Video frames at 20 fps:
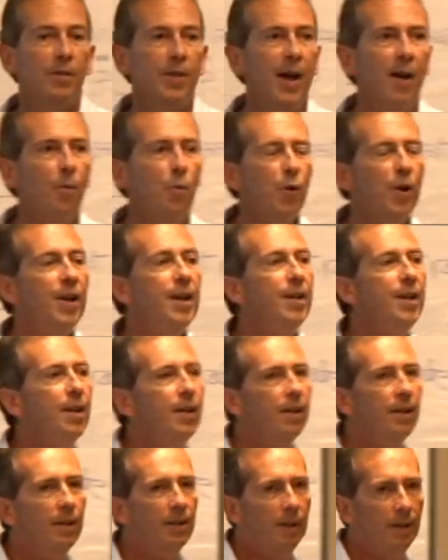that we
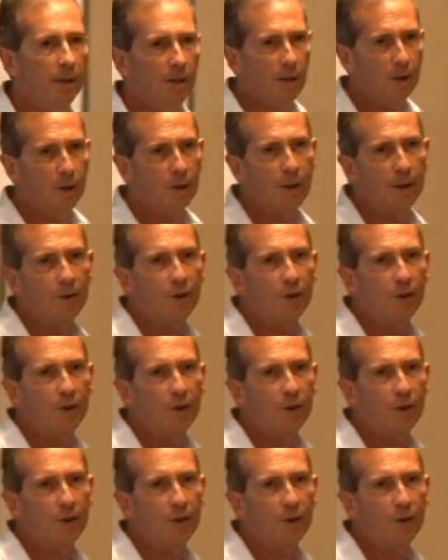could